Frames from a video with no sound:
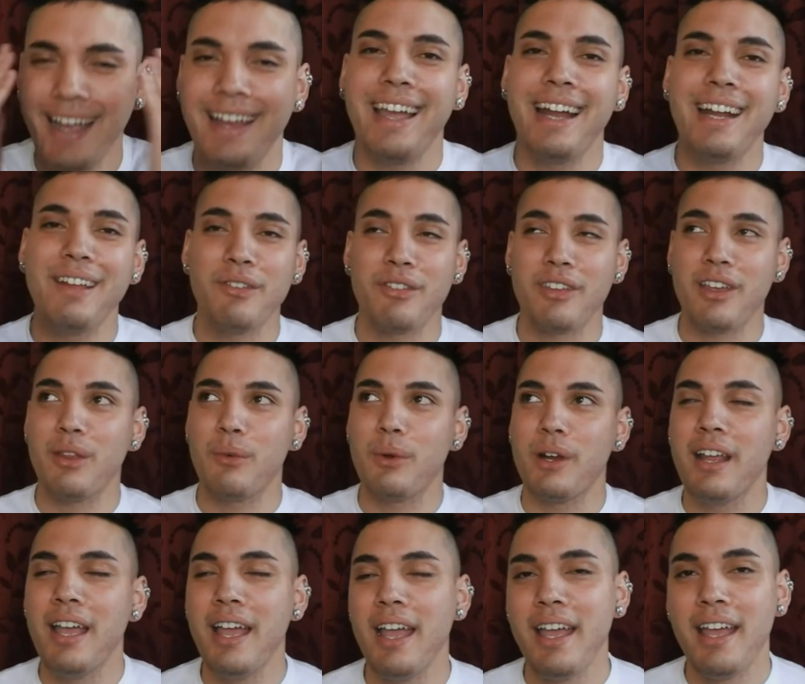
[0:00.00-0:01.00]
can't even say the
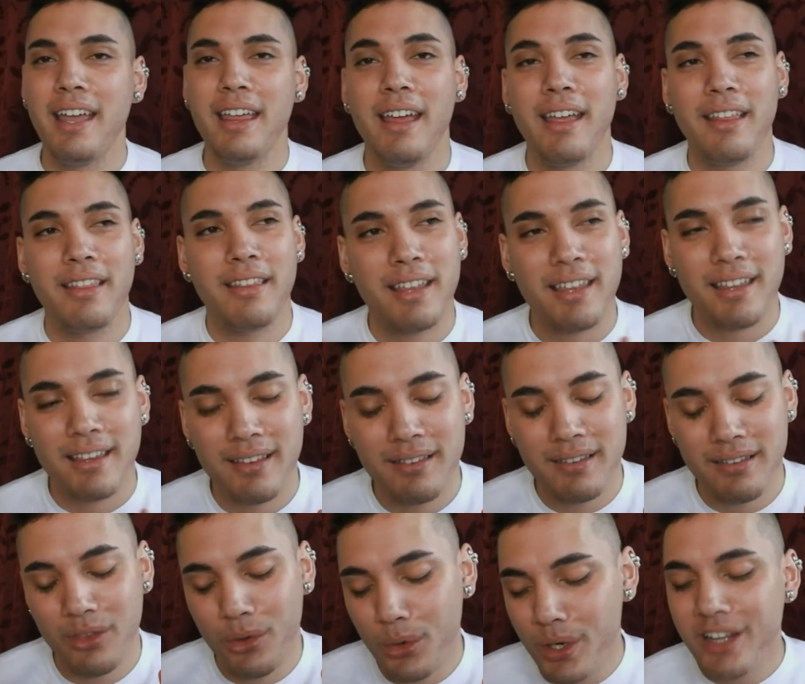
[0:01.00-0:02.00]
word.
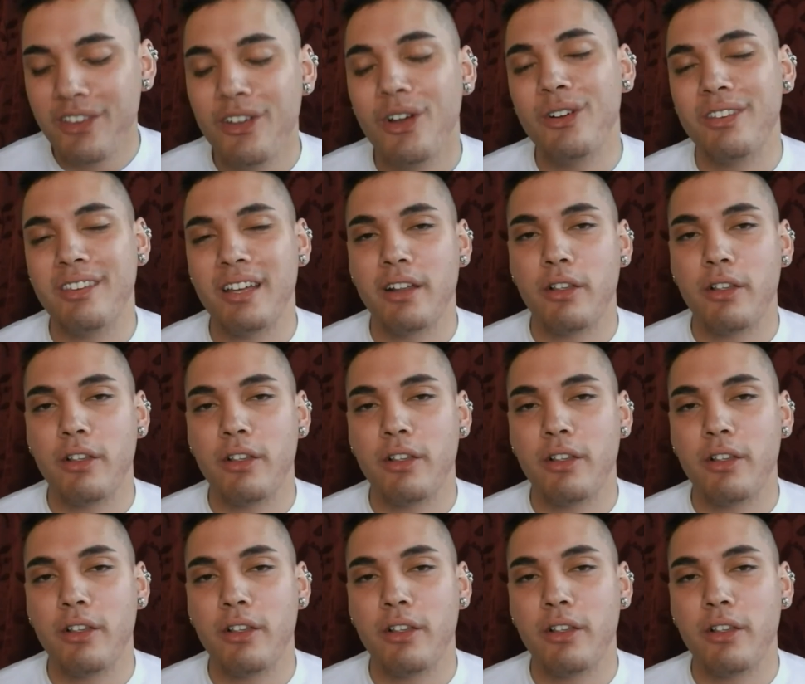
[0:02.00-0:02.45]
Naughty Dog